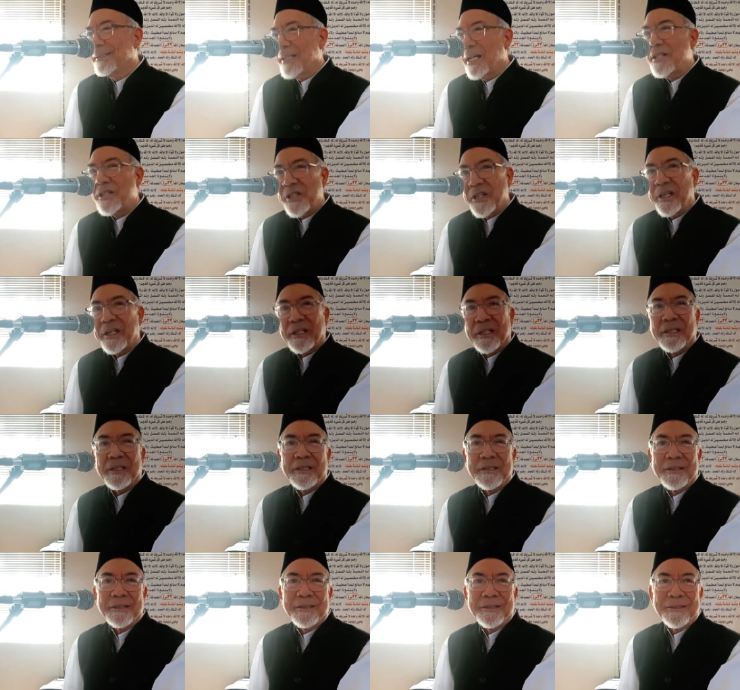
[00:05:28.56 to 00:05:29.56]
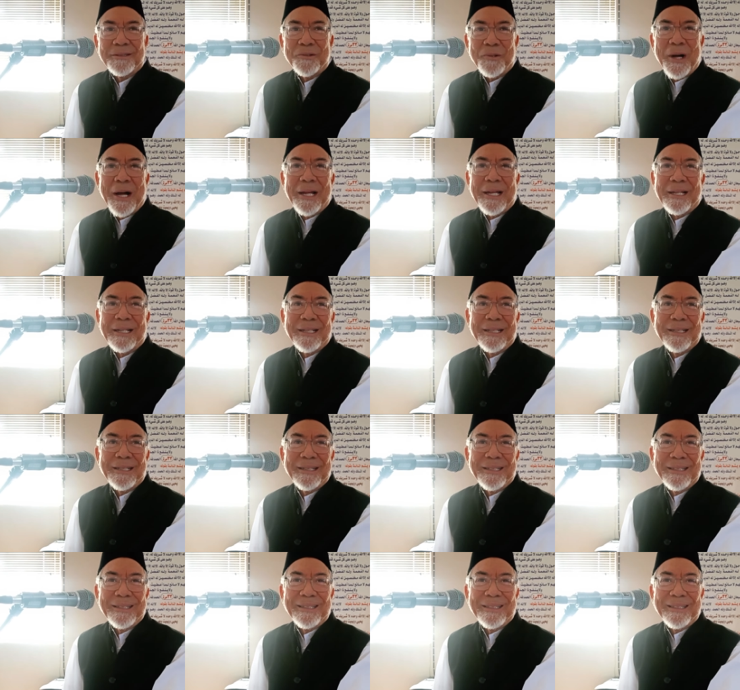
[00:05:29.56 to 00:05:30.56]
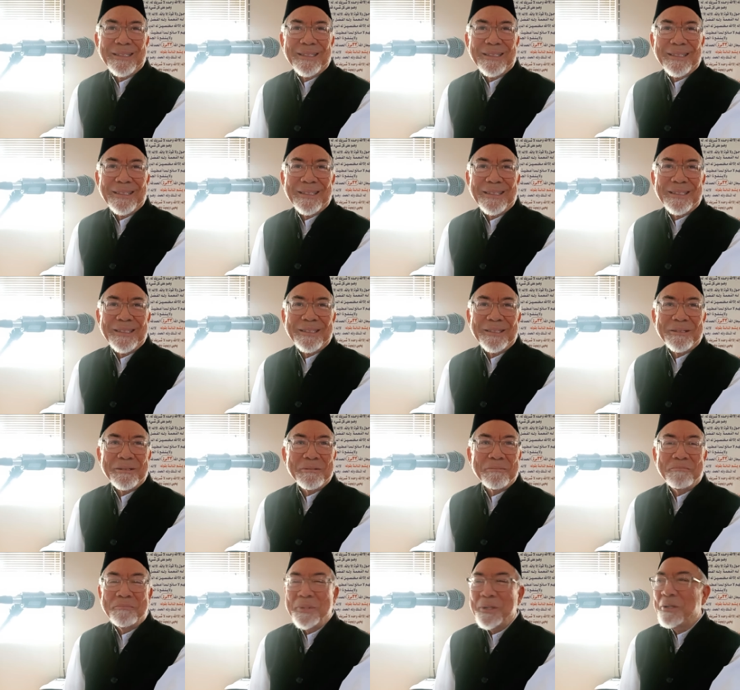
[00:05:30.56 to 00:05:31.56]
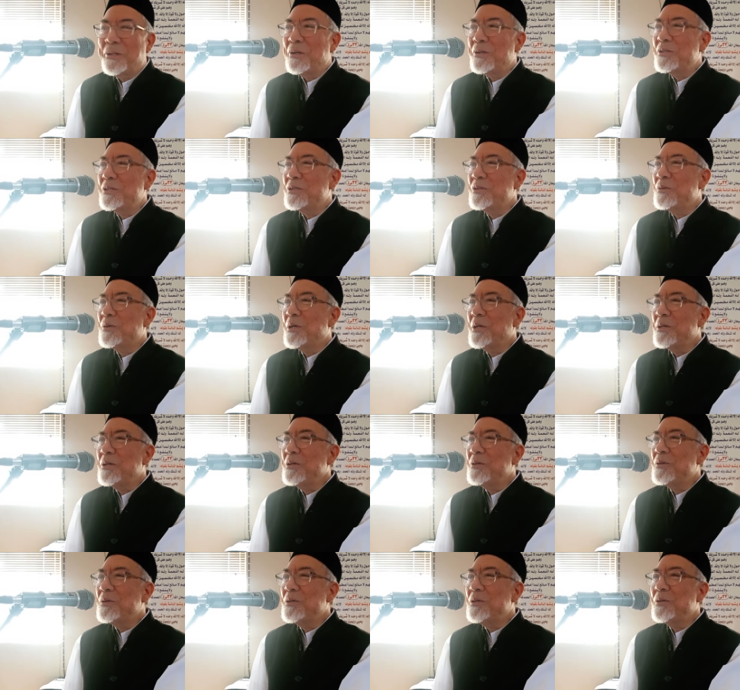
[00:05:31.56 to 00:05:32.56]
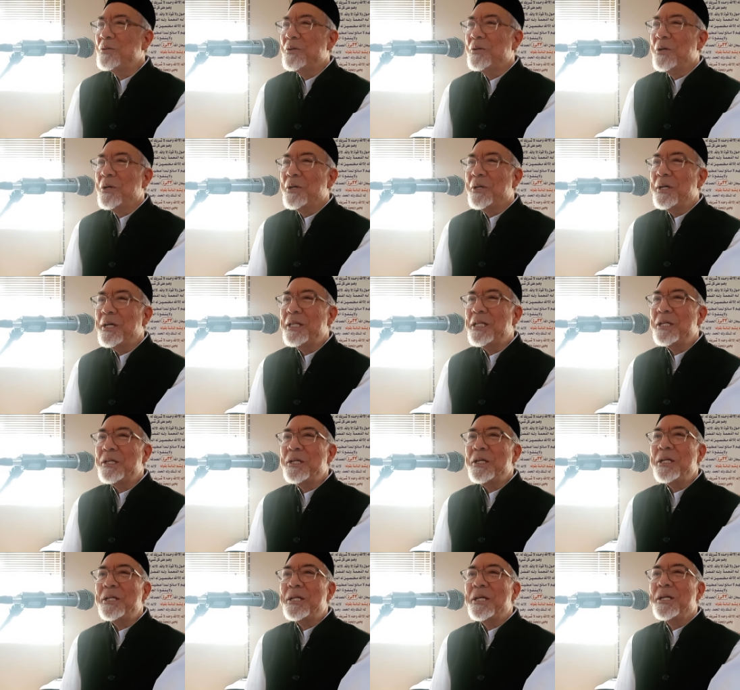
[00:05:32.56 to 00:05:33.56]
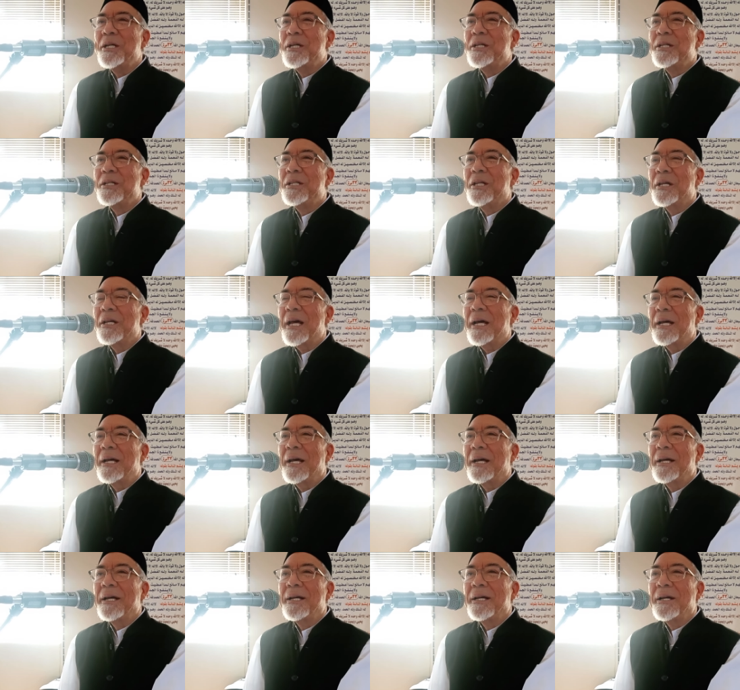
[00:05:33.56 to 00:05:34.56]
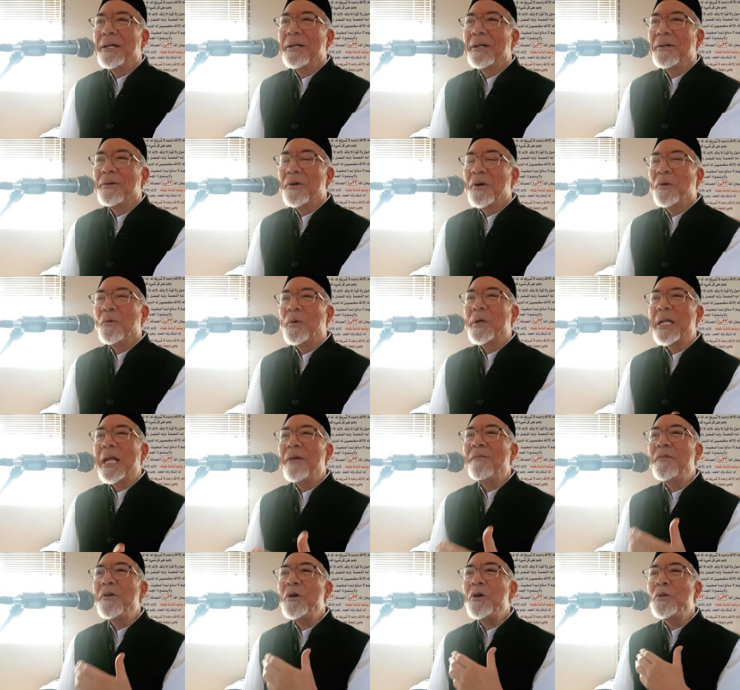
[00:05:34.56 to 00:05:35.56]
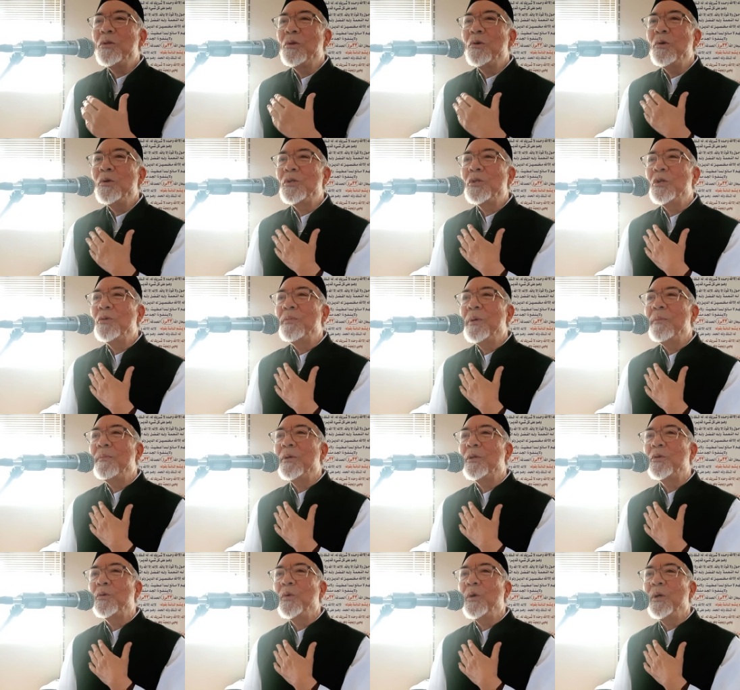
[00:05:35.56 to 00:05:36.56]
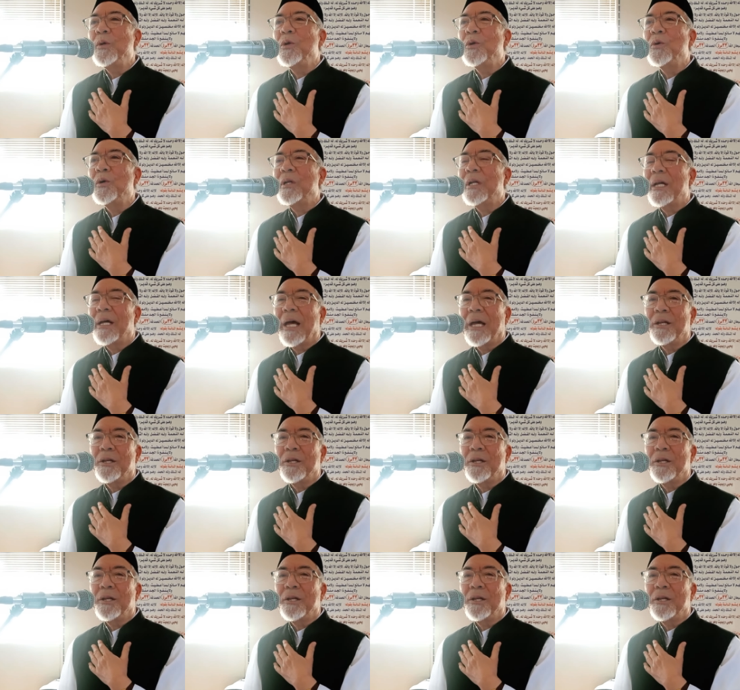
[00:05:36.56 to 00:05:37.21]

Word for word: that's it. Why? Because you are, you, you, it is, it, Whatever you do should be between you and,